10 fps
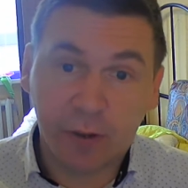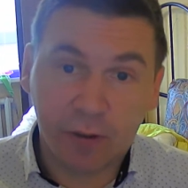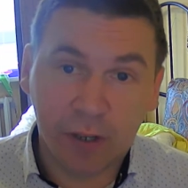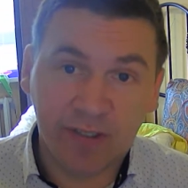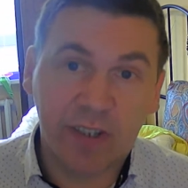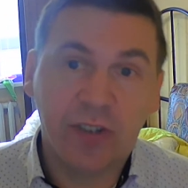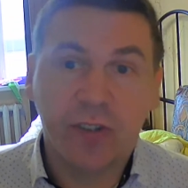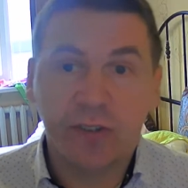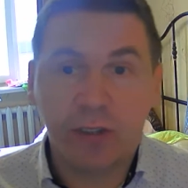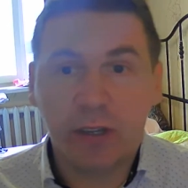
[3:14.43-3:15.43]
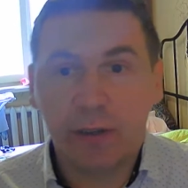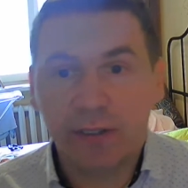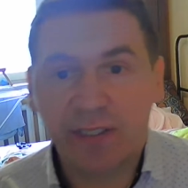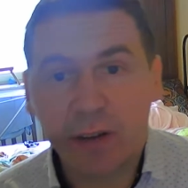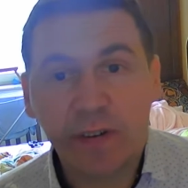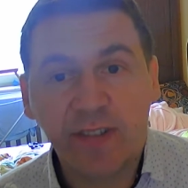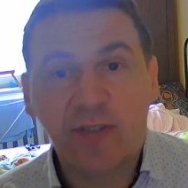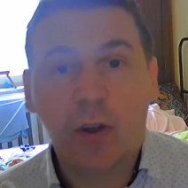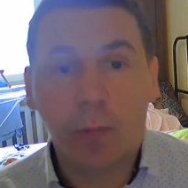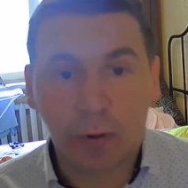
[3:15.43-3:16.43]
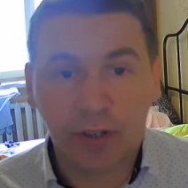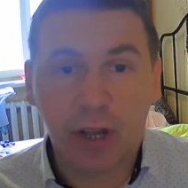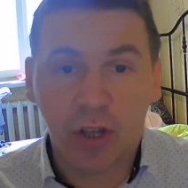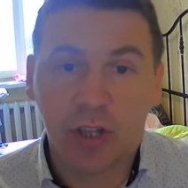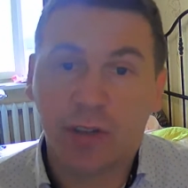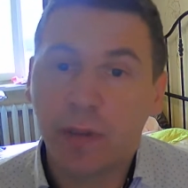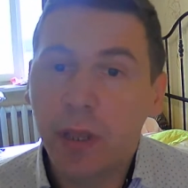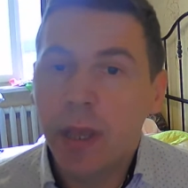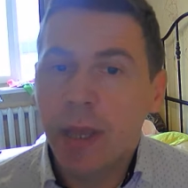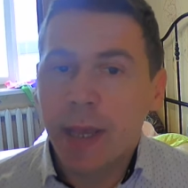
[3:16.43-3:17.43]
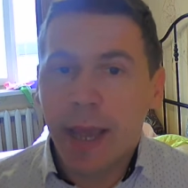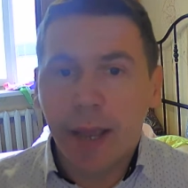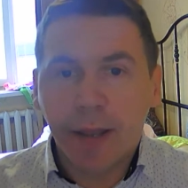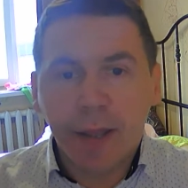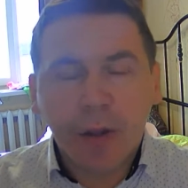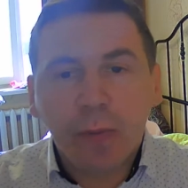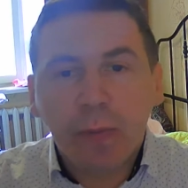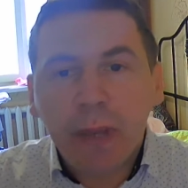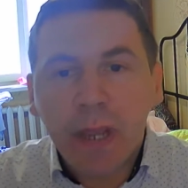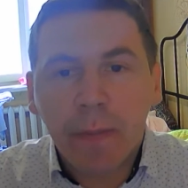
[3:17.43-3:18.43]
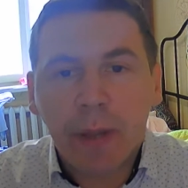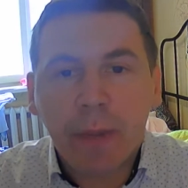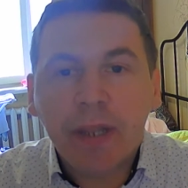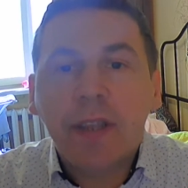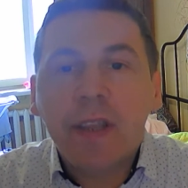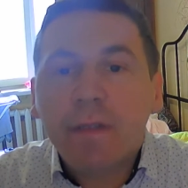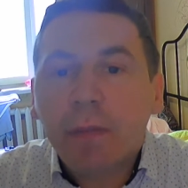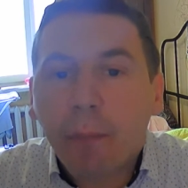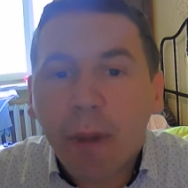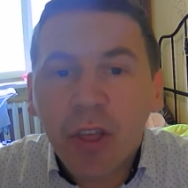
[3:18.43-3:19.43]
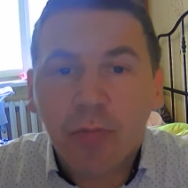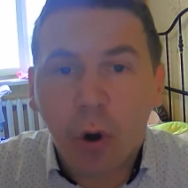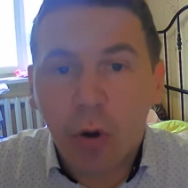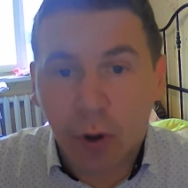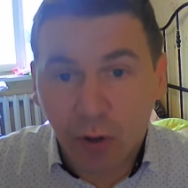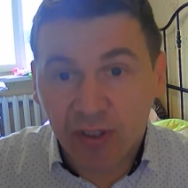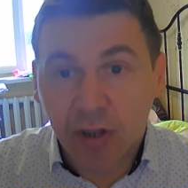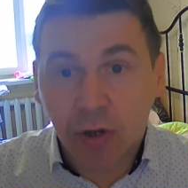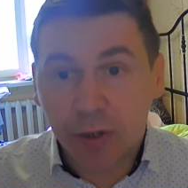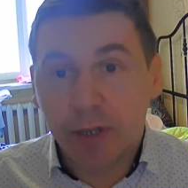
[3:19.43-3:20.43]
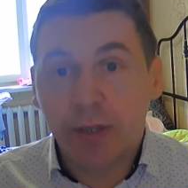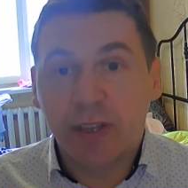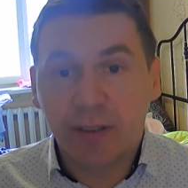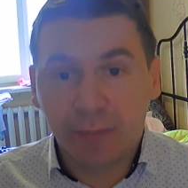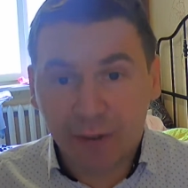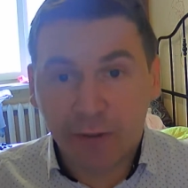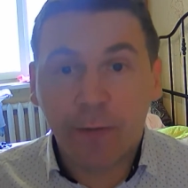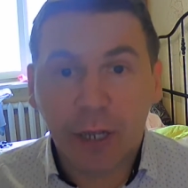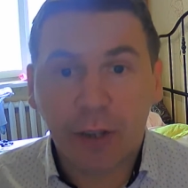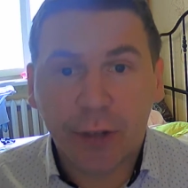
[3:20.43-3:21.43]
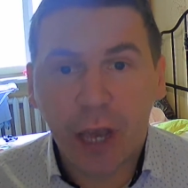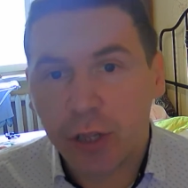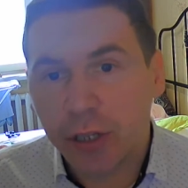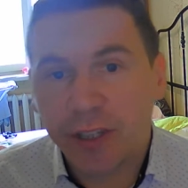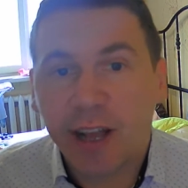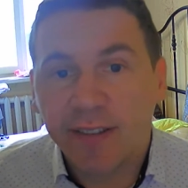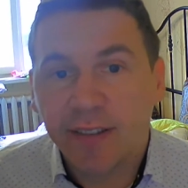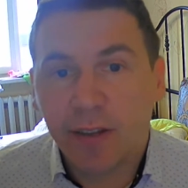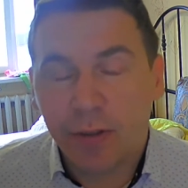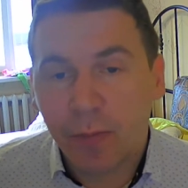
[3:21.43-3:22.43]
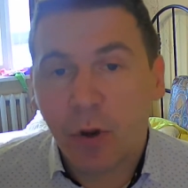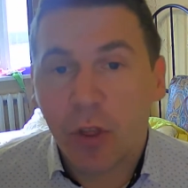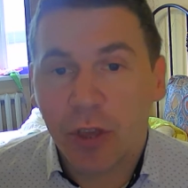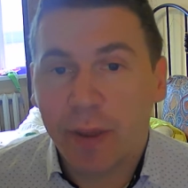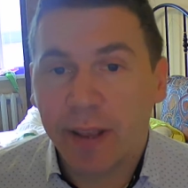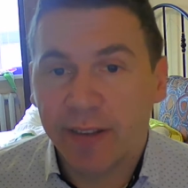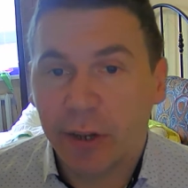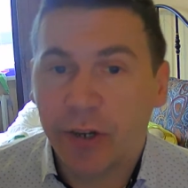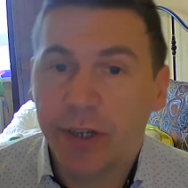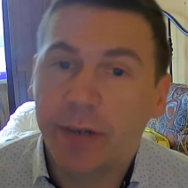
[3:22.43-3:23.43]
certain services or production, and that could be implemented even much more roles according to the specific educational task in the project-based learning.